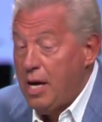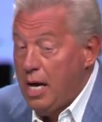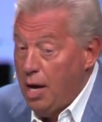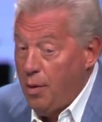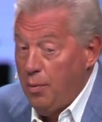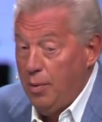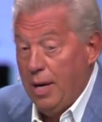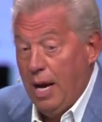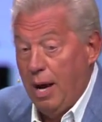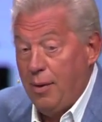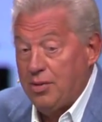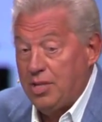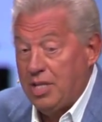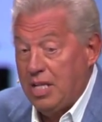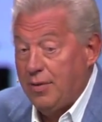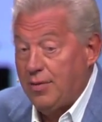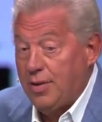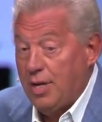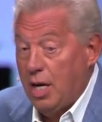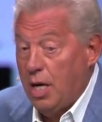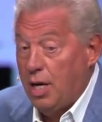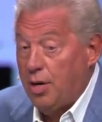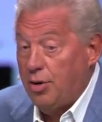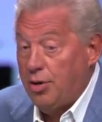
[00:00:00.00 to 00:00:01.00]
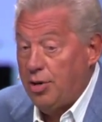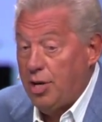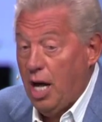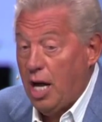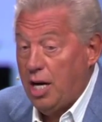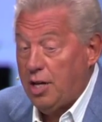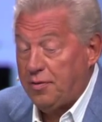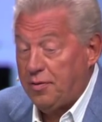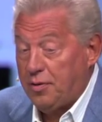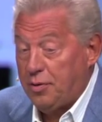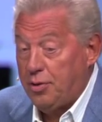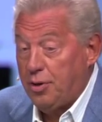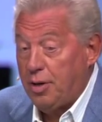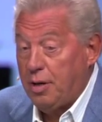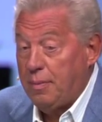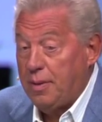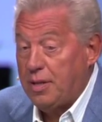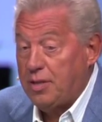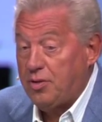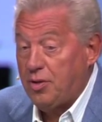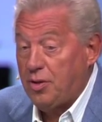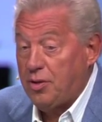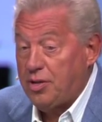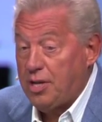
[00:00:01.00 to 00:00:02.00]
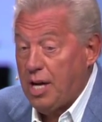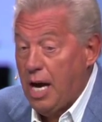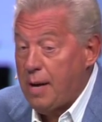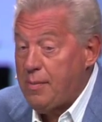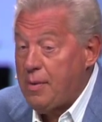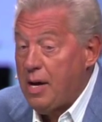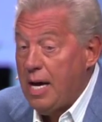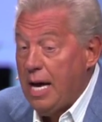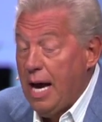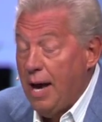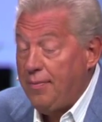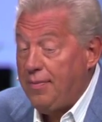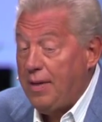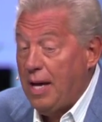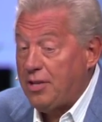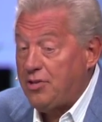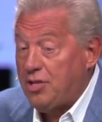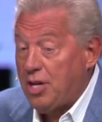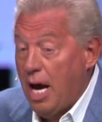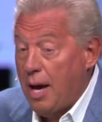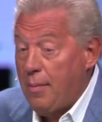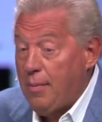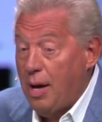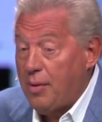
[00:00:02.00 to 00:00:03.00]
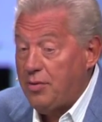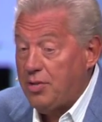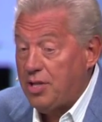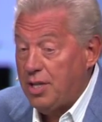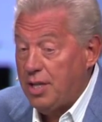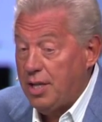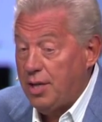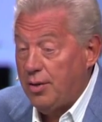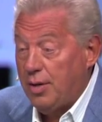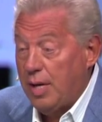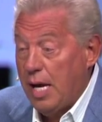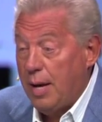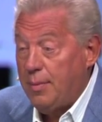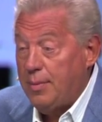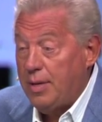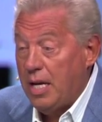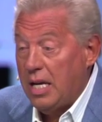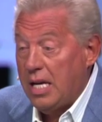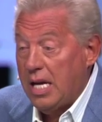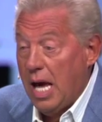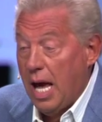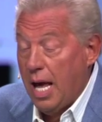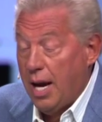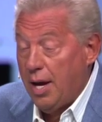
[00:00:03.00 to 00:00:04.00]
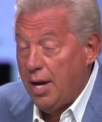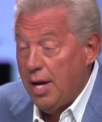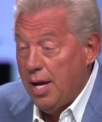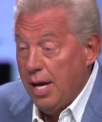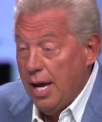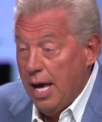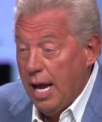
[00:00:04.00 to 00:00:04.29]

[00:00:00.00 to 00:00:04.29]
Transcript: And when I was given $100 for 30 minutes of their time, at that time I was in Hillham, Indiana,